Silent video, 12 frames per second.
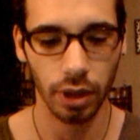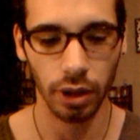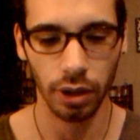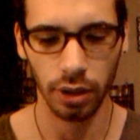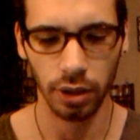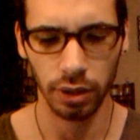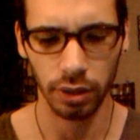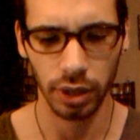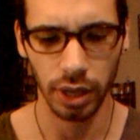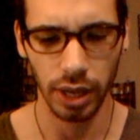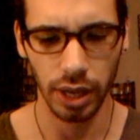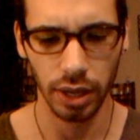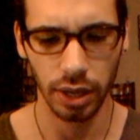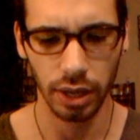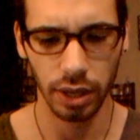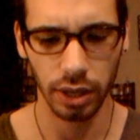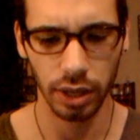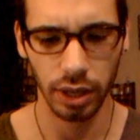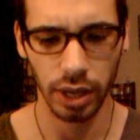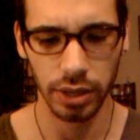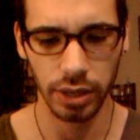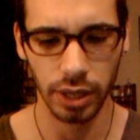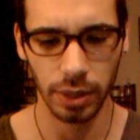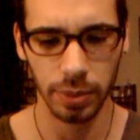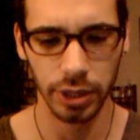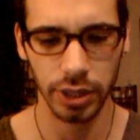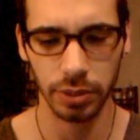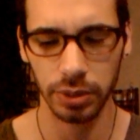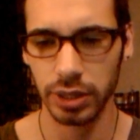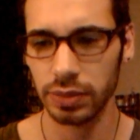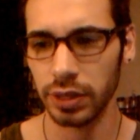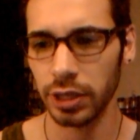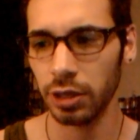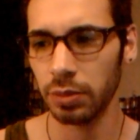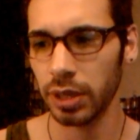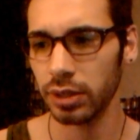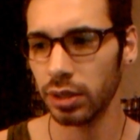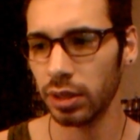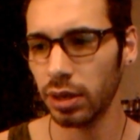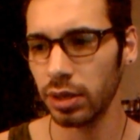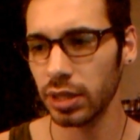all I think I'm going to do in this video about the dolls.